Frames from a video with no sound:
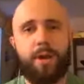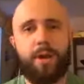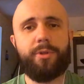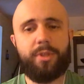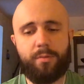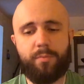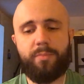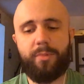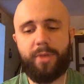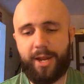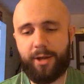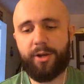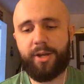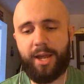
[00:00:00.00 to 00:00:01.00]
with
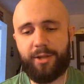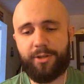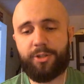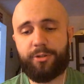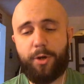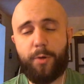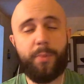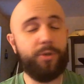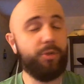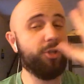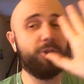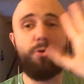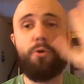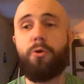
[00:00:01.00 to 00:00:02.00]
stupid.
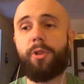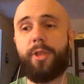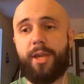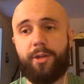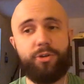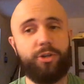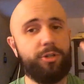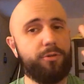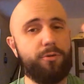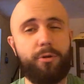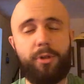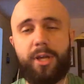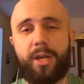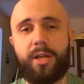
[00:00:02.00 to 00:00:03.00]
Just
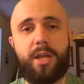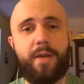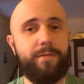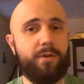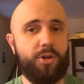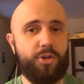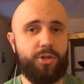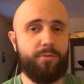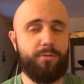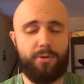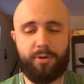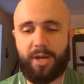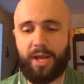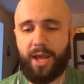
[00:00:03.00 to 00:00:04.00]
Googling a definition,
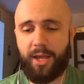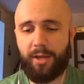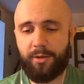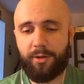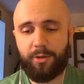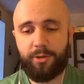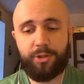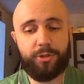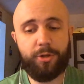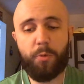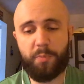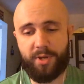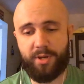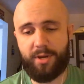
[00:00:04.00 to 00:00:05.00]
okay?
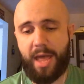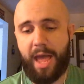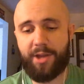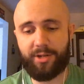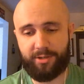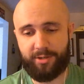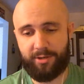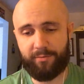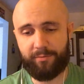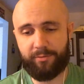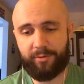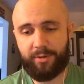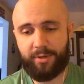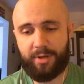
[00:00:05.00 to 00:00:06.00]
Stupid, adjective.
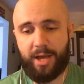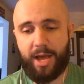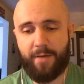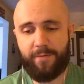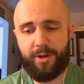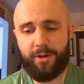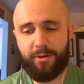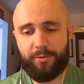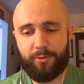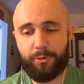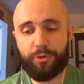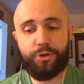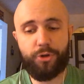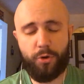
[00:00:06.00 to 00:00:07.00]
Having
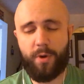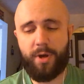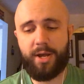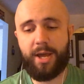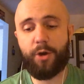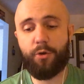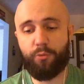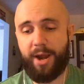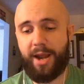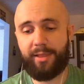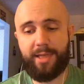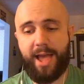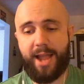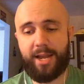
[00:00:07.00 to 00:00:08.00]
or showing a great
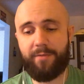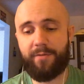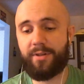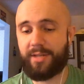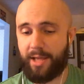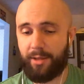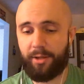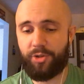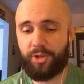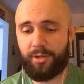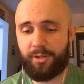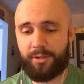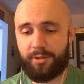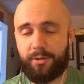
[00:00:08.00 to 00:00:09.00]
lack of
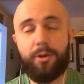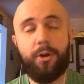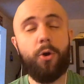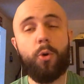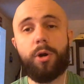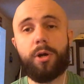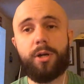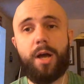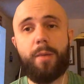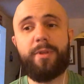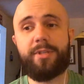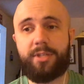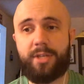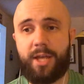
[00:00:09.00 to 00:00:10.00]
intelligence or
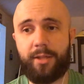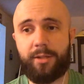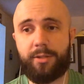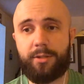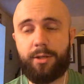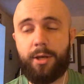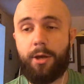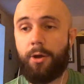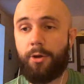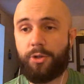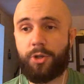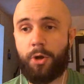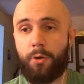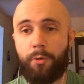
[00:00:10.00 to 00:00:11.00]
common sense.
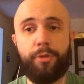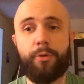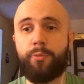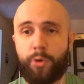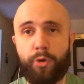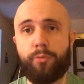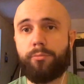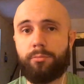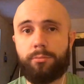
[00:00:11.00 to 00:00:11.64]
So, The Room.